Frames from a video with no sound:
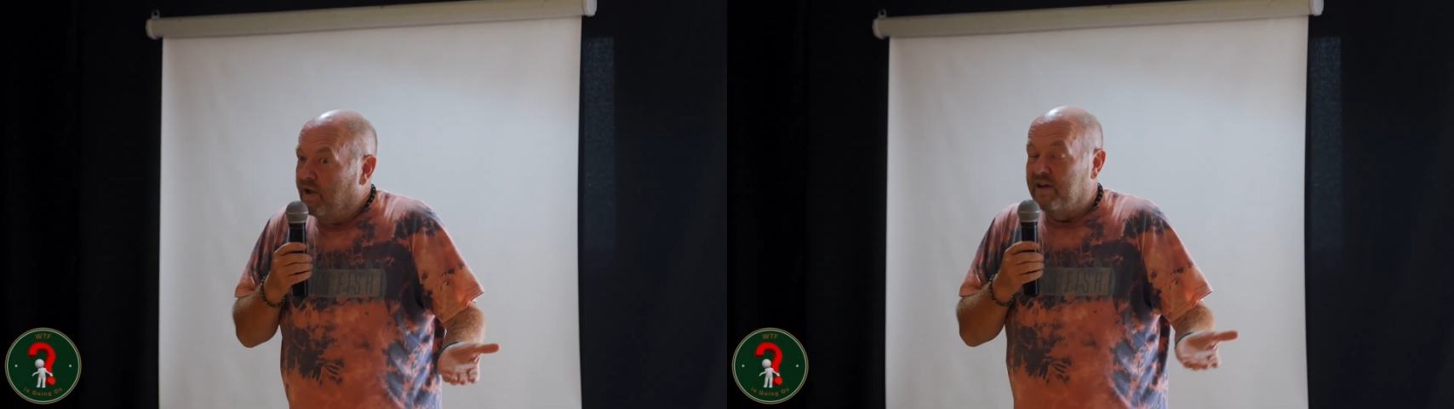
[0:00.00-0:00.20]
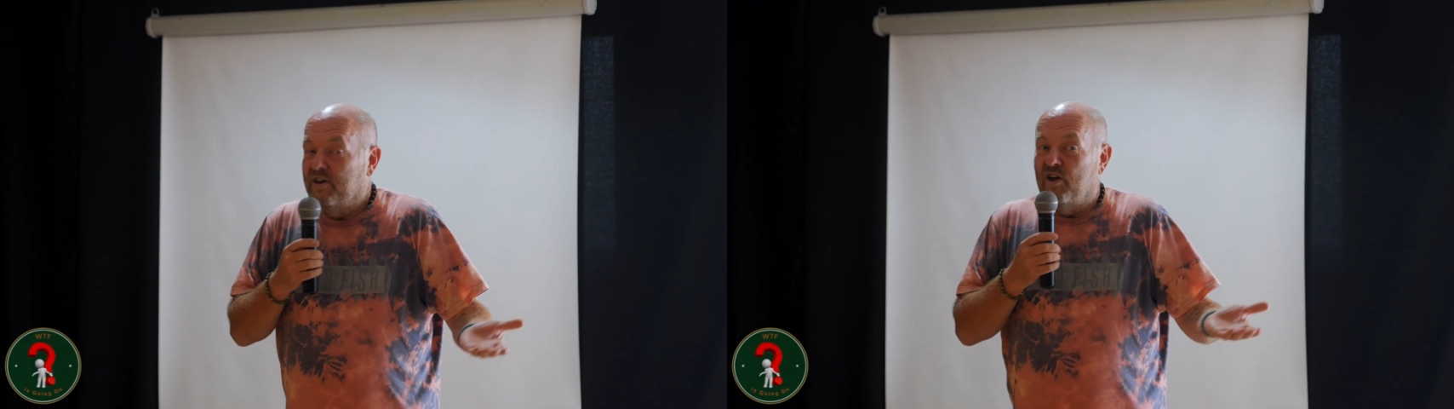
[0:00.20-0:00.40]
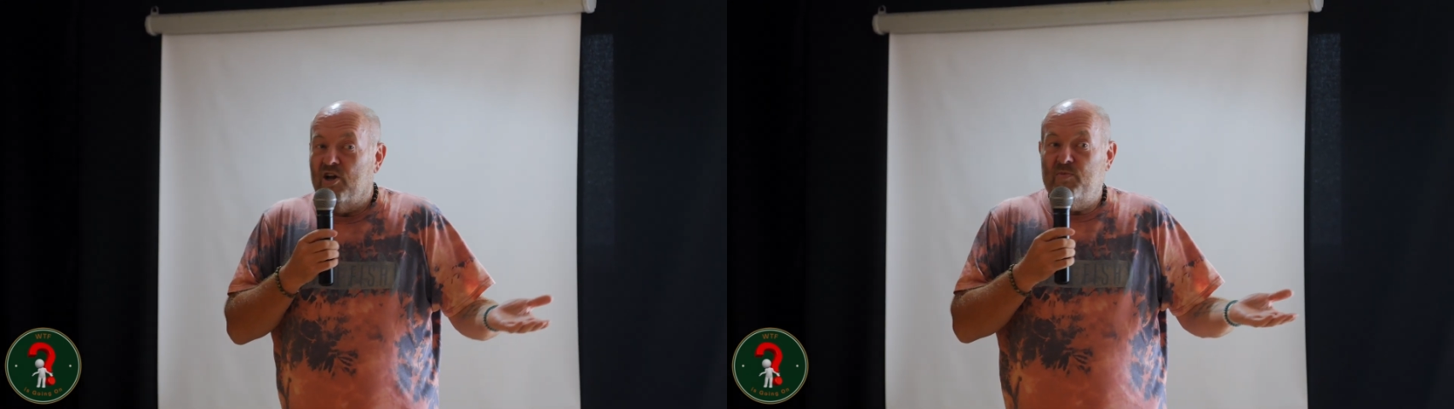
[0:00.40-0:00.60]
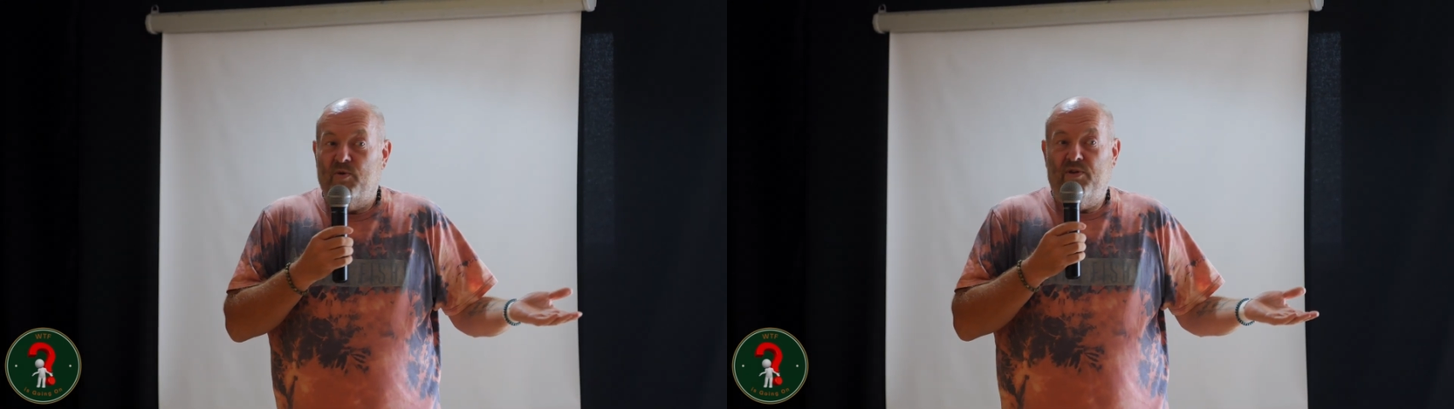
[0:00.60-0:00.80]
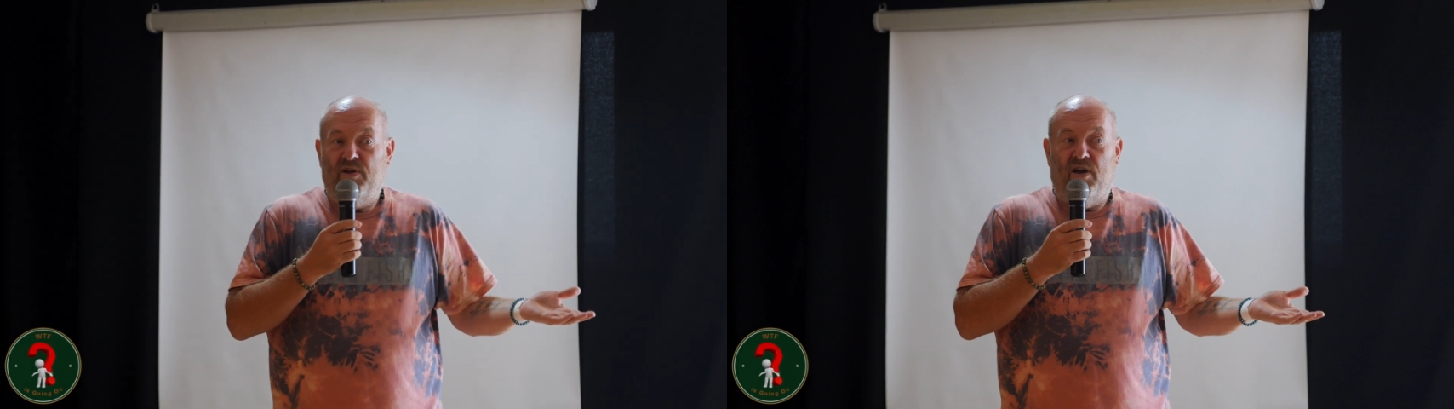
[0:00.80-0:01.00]
I had an
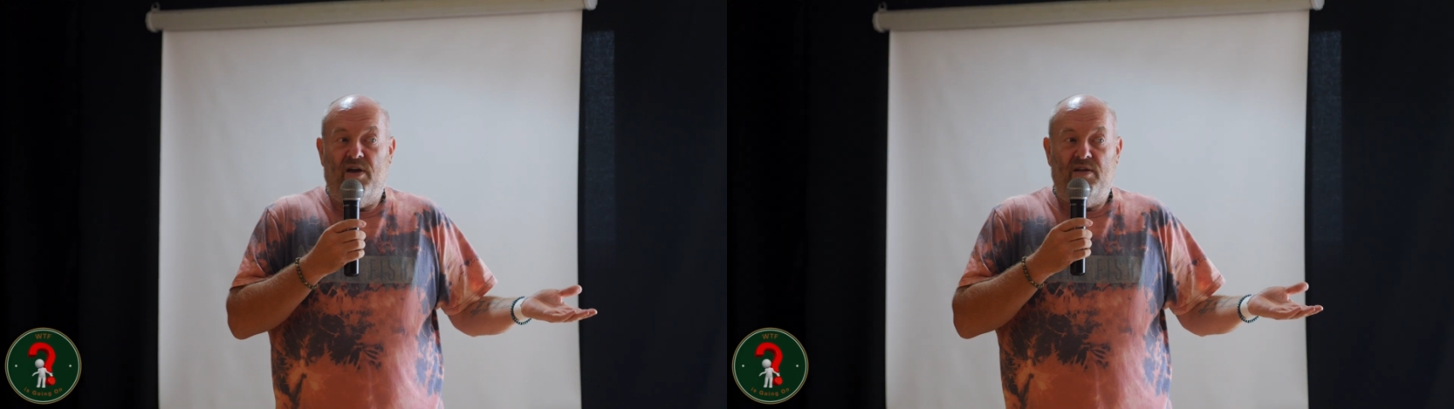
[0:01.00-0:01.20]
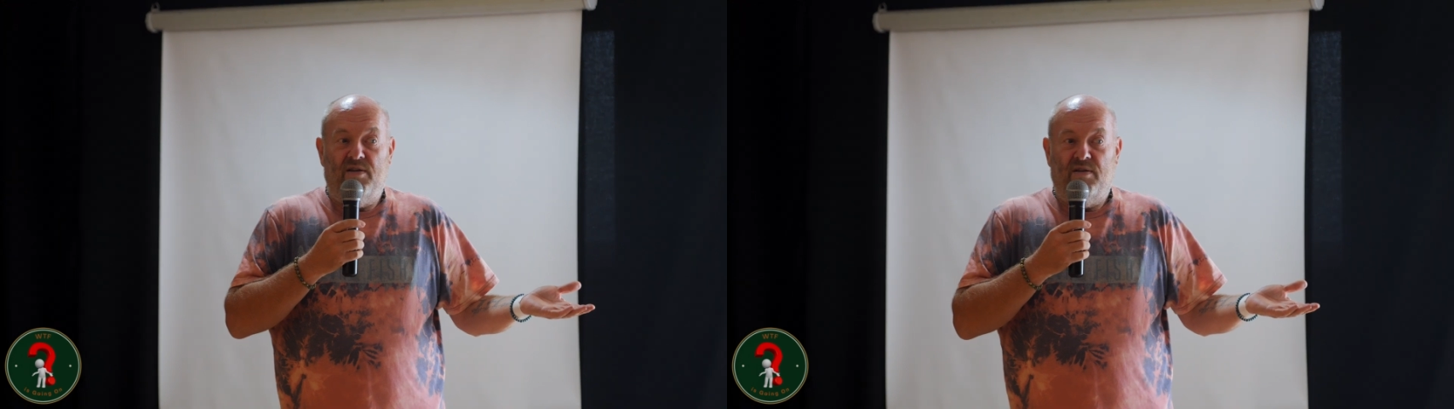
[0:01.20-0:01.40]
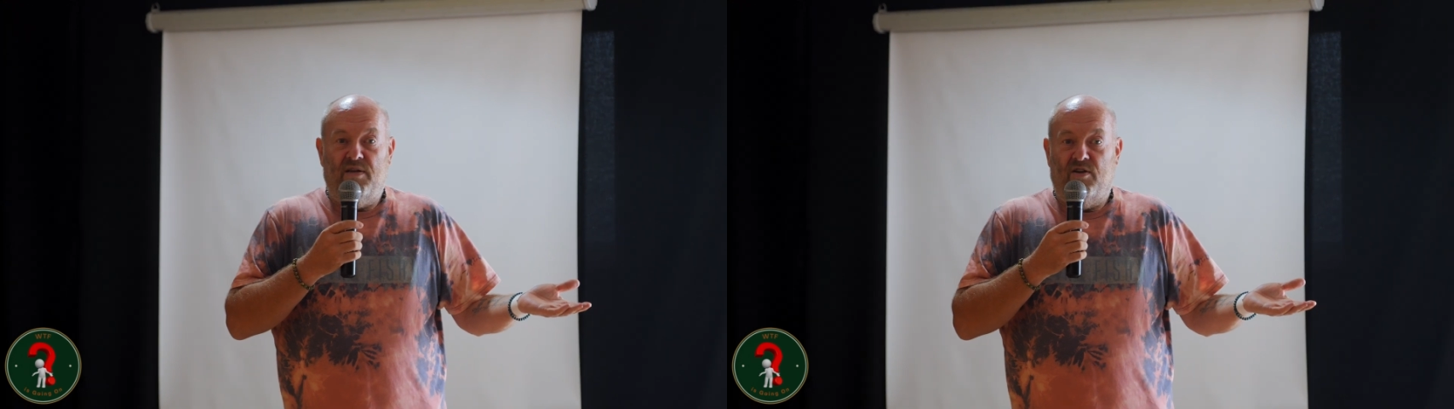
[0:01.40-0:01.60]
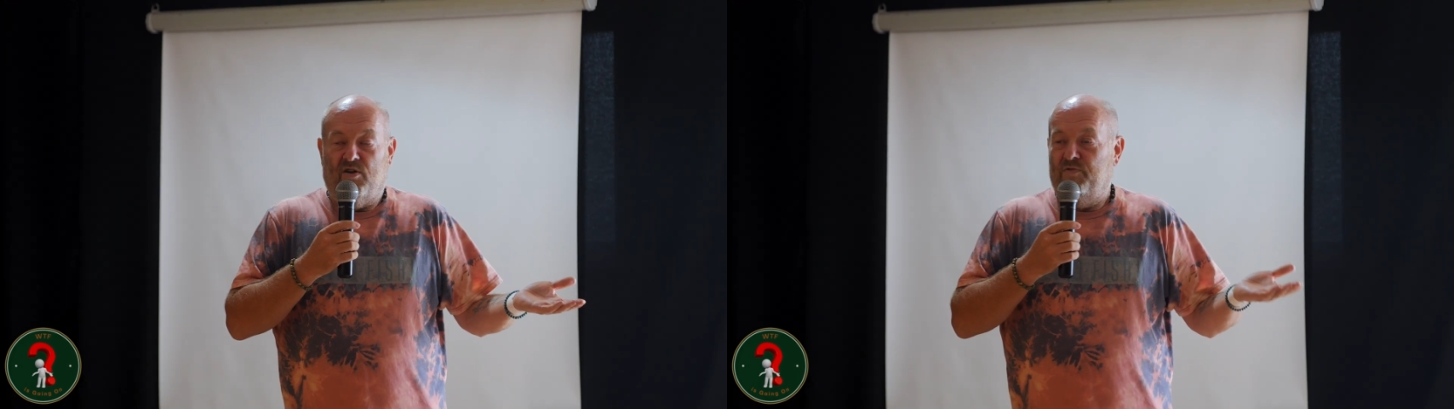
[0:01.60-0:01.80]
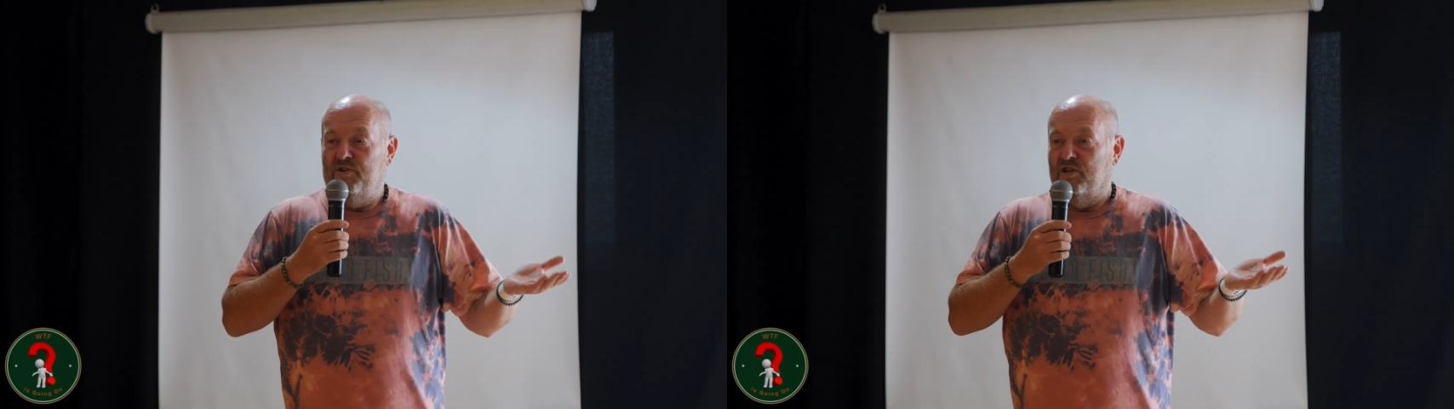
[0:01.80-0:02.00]
argument with a guy in a coffee